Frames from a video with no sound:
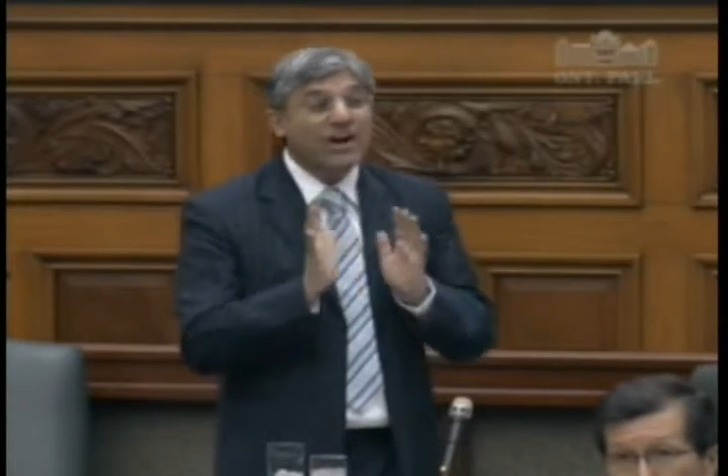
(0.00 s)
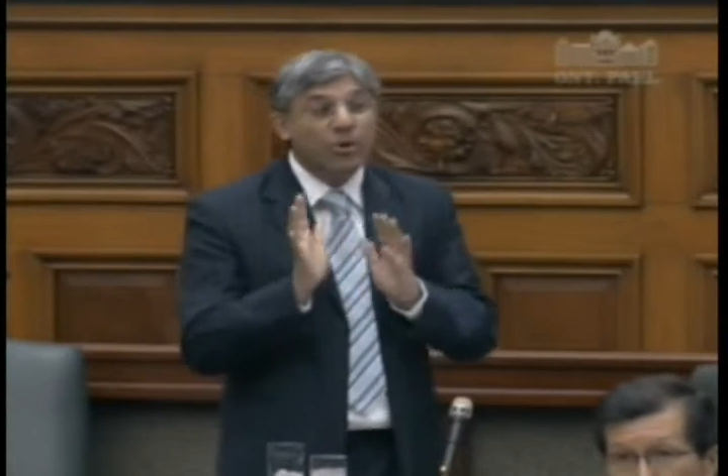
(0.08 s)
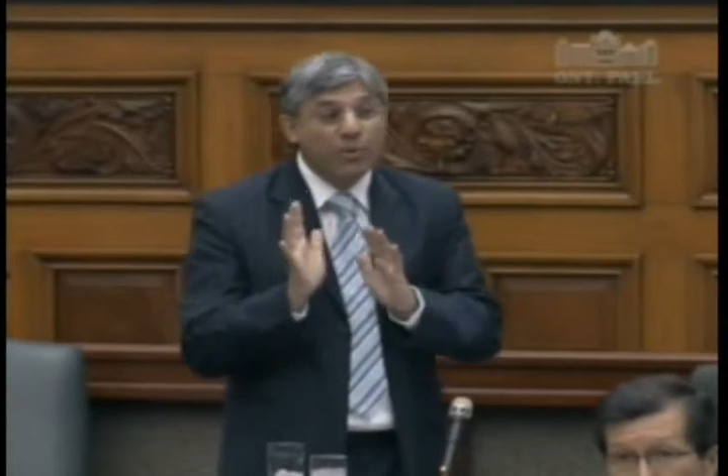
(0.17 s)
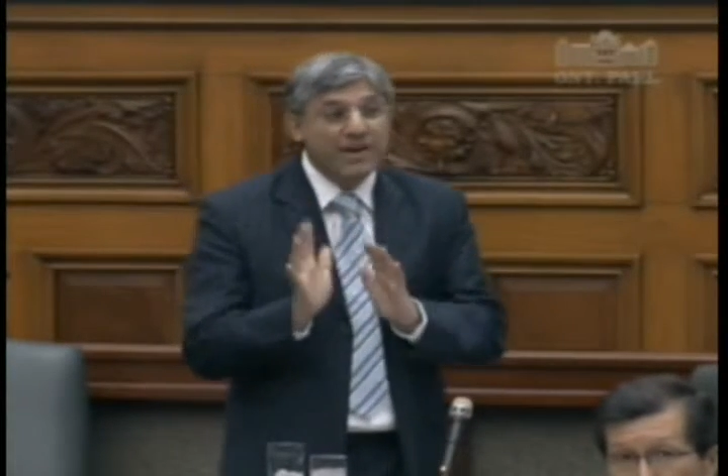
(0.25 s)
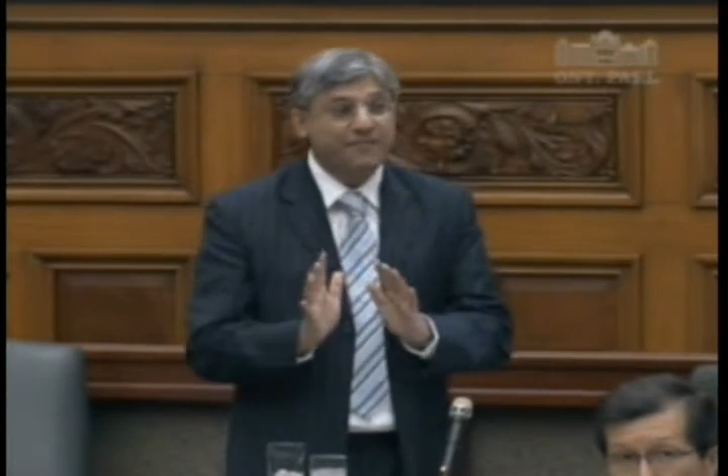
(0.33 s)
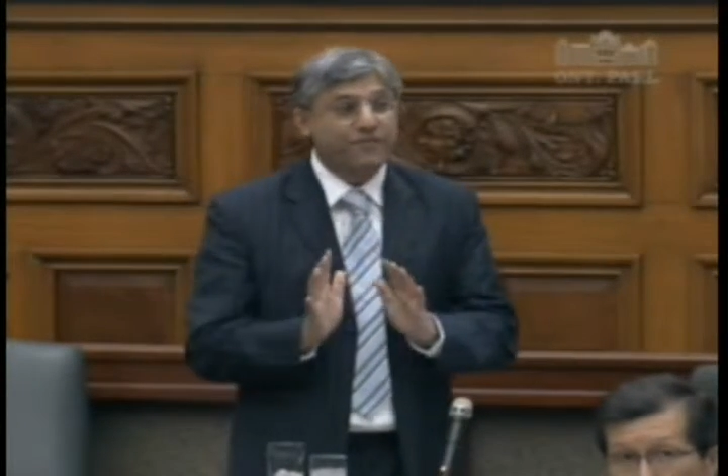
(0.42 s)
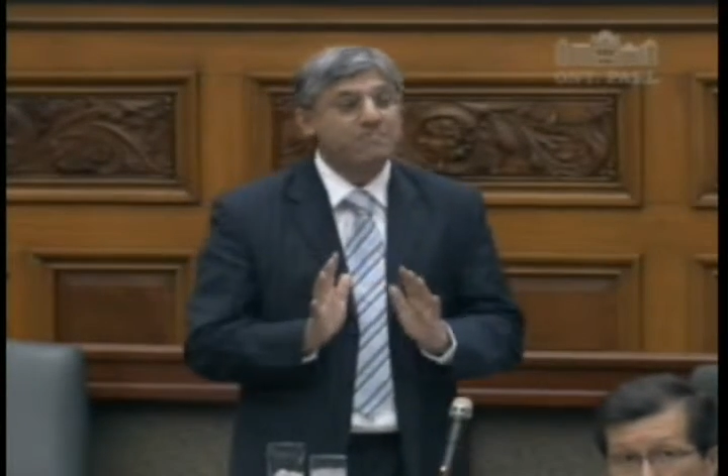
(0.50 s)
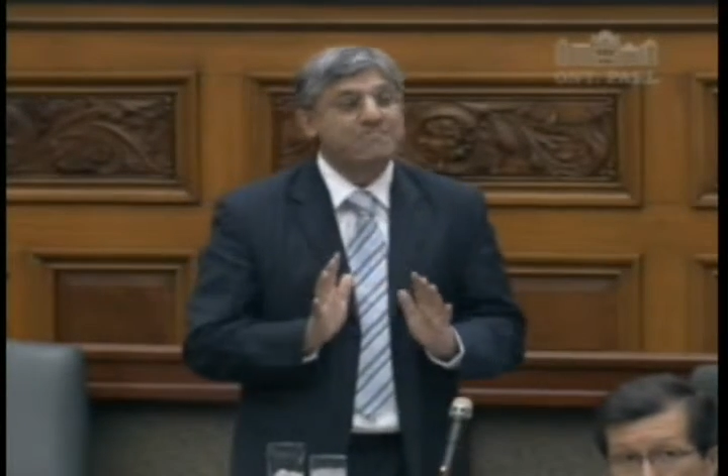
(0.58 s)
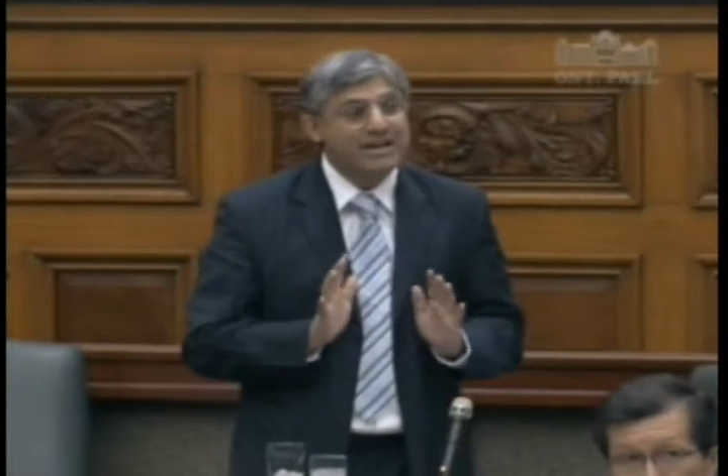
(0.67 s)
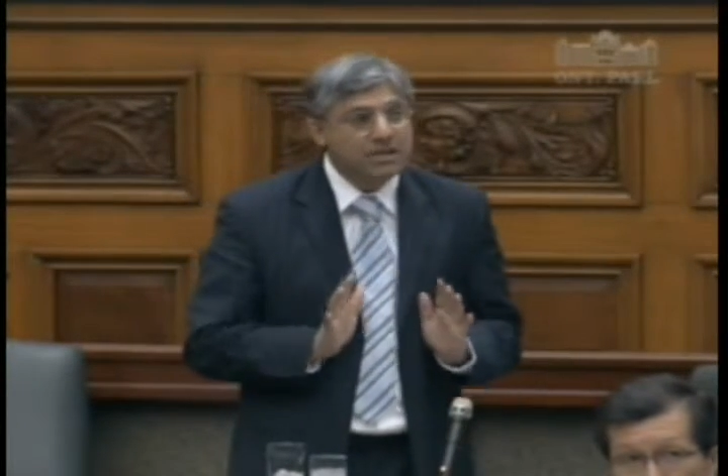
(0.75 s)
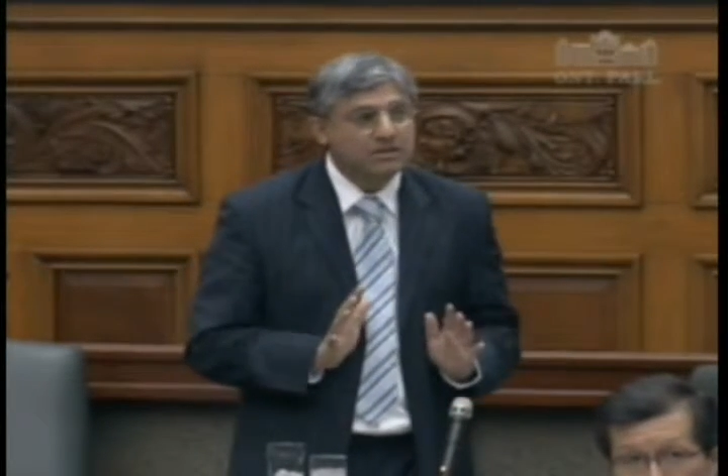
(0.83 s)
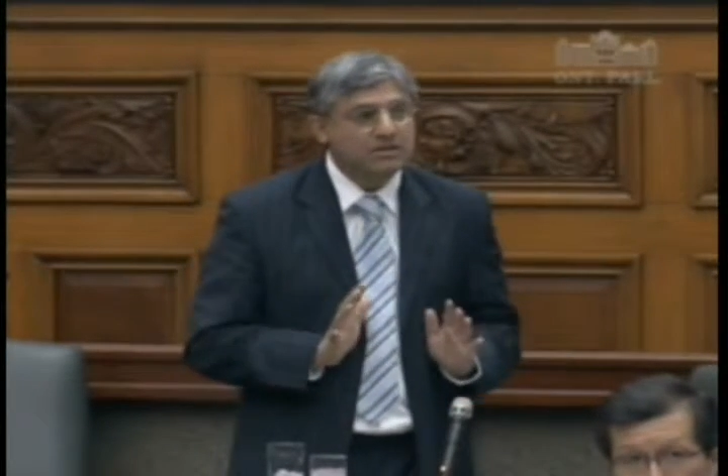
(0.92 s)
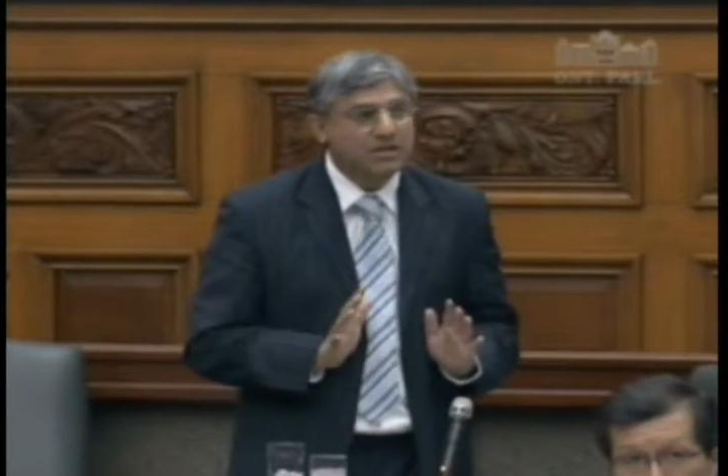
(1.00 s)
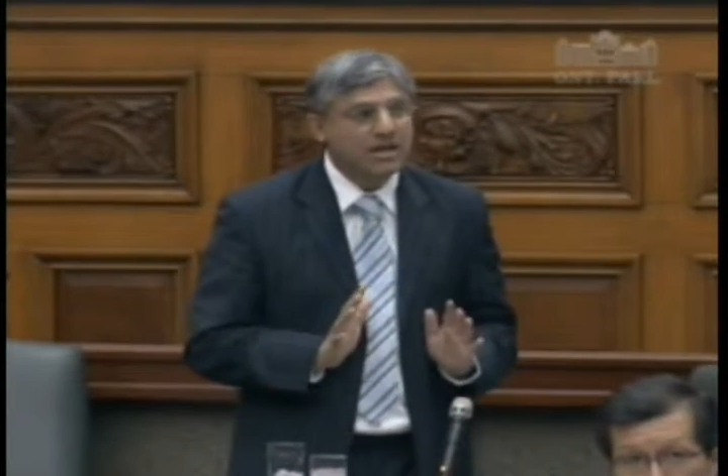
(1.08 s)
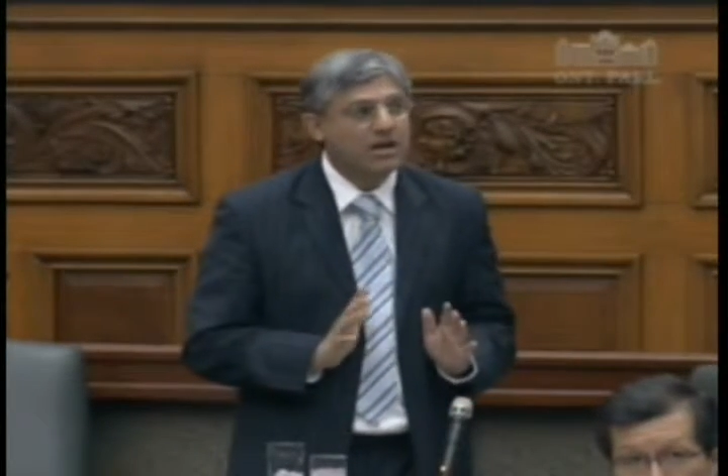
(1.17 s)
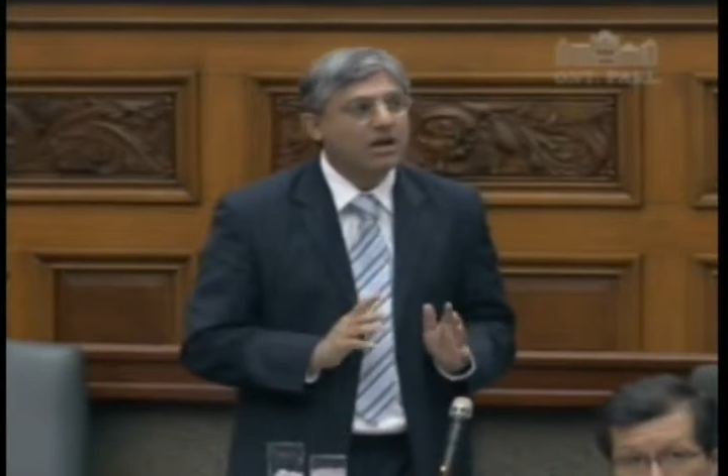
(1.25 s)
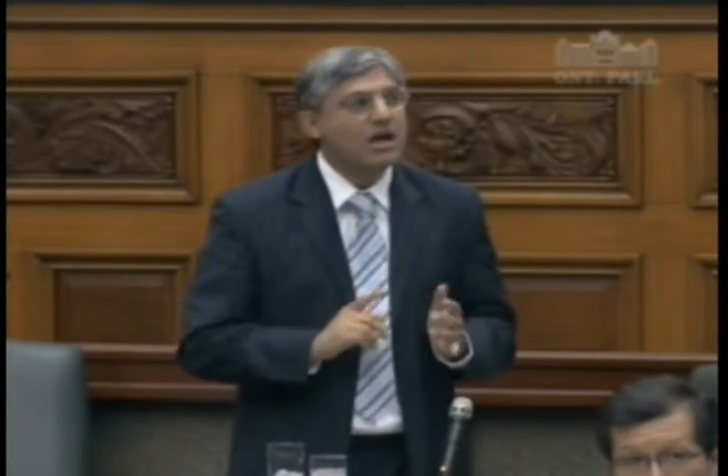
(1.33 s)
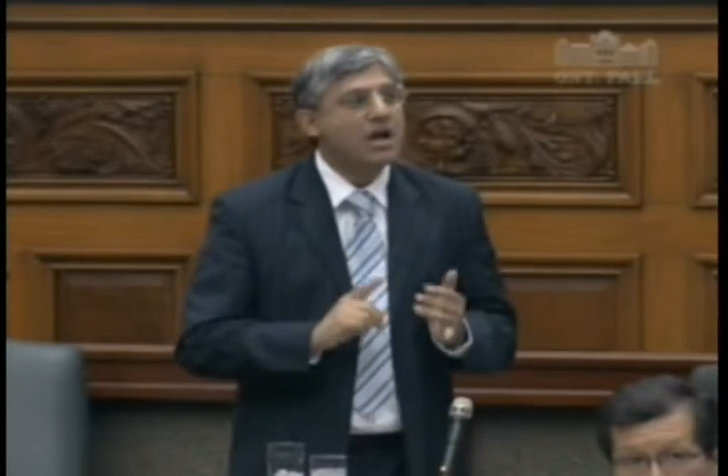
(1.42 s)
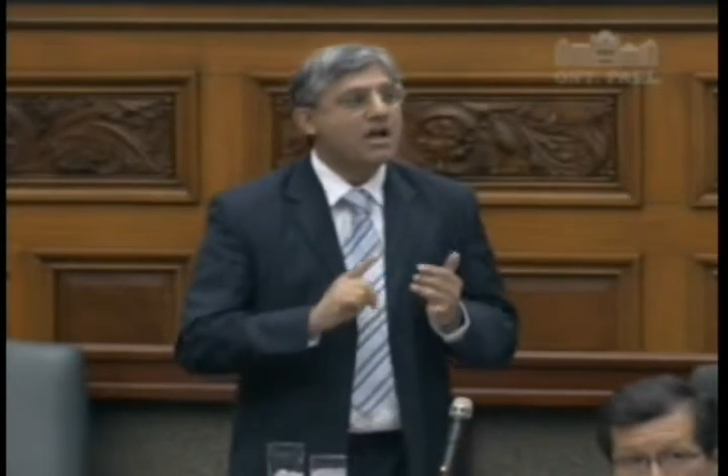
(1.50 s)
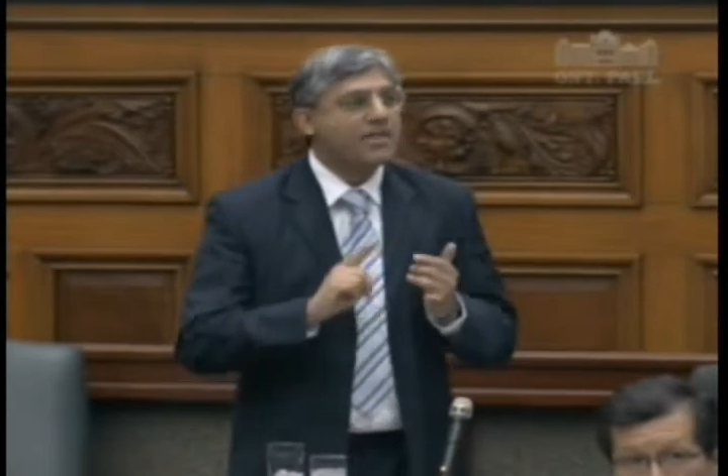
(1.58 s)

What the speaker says: away from medical care.